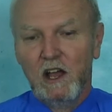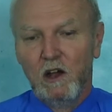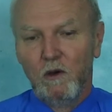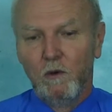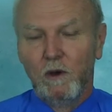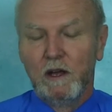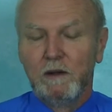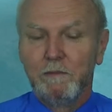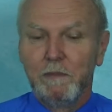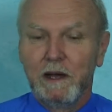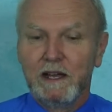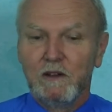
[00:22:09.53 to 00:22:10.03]

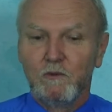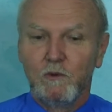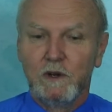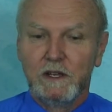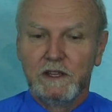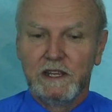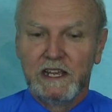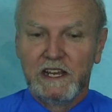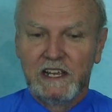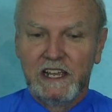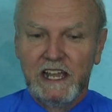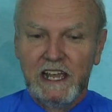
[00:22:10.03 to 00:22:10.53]
One by
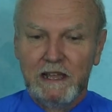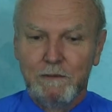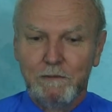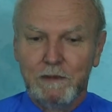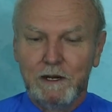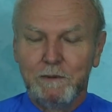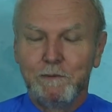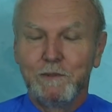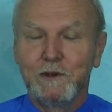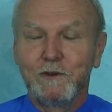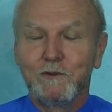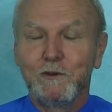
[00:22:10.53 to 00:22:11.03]
one they came
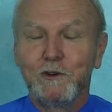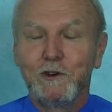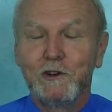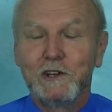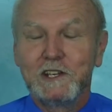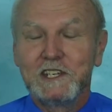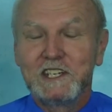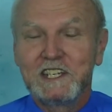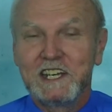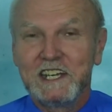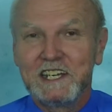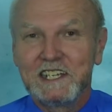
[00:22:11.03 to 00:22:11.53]
up, and Roy
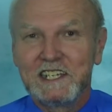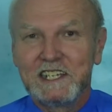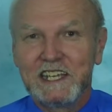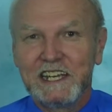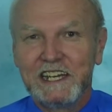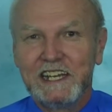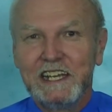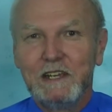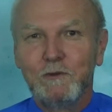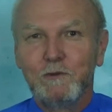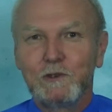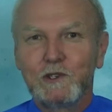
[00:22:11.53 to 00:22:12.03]
says
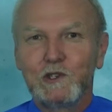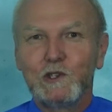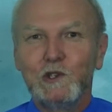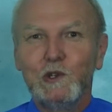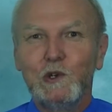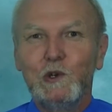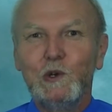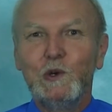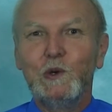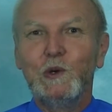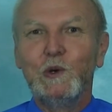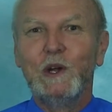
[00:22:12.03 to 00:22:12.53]
that he was
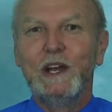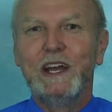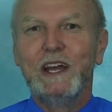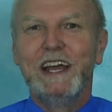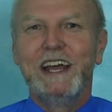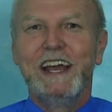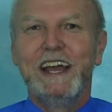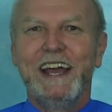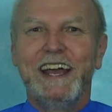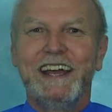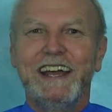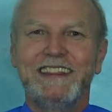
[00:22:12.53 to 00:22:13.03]
new
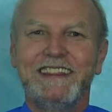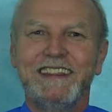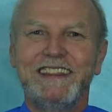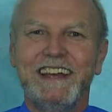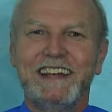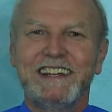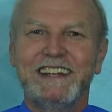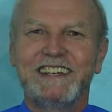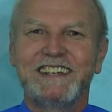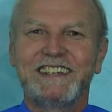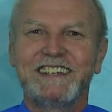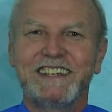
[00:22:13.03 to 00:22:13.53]
at
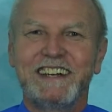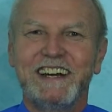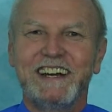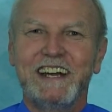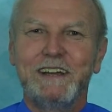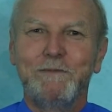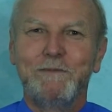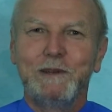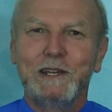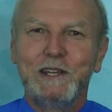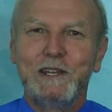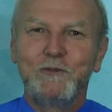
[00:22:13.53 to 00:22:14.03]
that
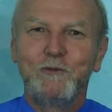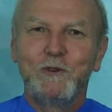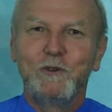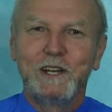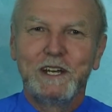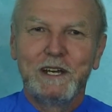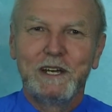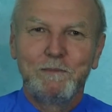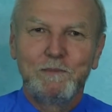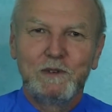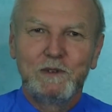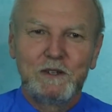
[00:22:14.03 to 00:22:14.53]
time, and he went
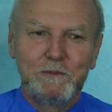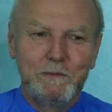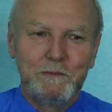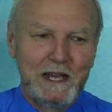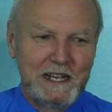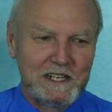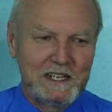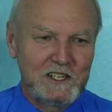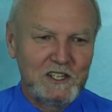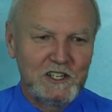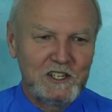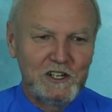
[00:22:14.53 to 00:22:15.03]
up to
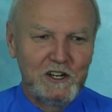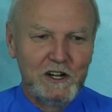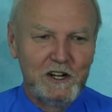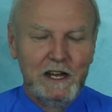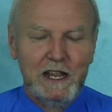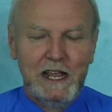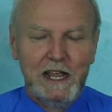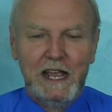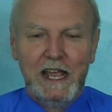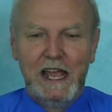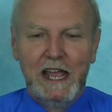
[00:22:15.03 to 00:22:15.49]
Master